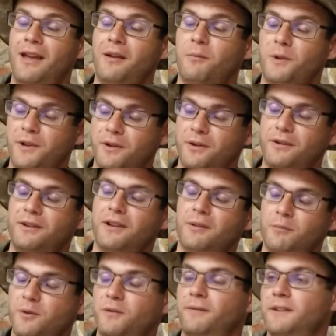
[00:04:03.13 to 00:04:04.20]
We could not
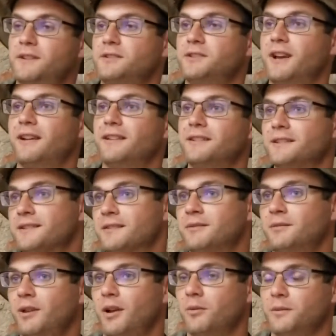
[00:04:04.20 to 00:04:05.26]
move these jackets
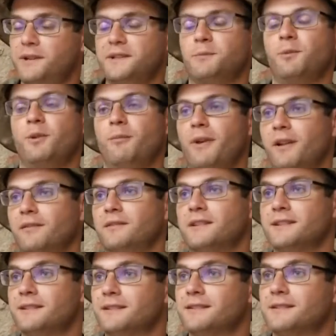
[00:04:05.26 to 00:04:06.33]
a reasonable amount of
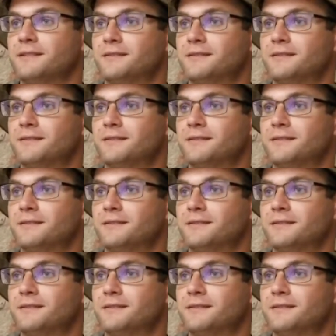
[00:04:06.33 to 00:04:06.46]
distance.